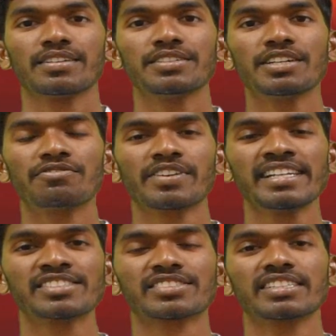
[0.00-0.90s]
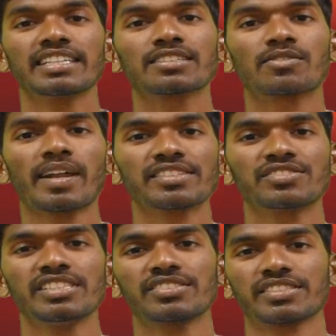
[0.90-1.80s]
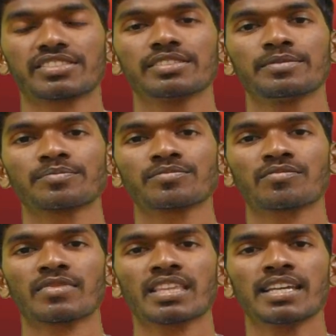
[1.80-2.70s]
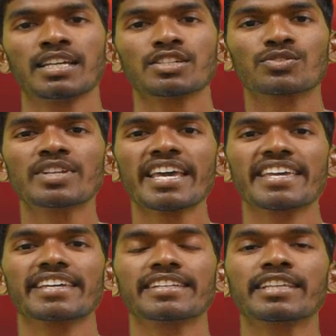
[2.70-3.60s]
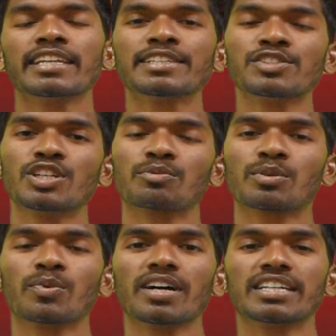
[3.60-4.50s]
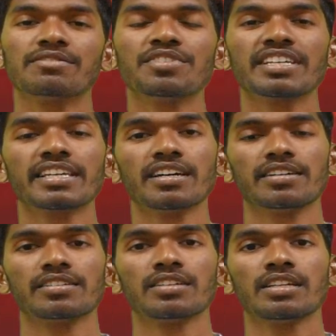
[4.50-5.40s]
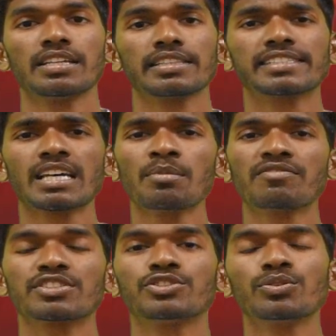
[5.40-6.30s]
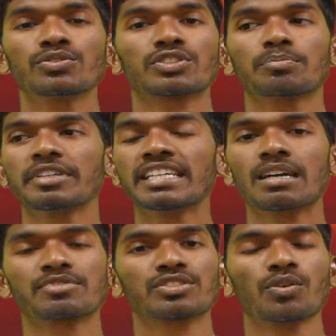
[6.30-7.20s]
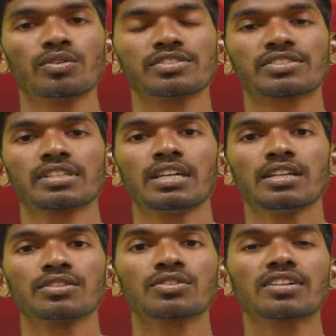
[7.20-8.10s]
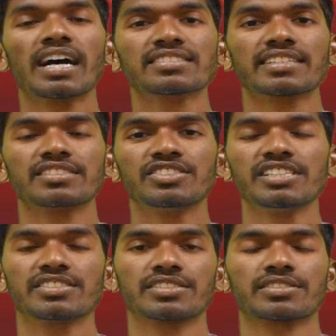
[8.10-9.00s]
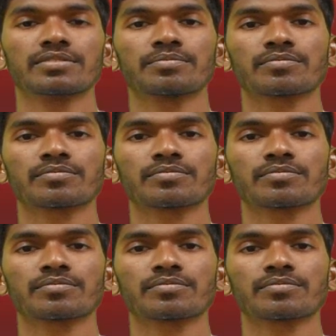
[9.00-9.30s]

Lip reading: Dear friends in Christ Jesus, today in the liturgy of the word we hear that some of the Jews picking up stones to cast at Jesus,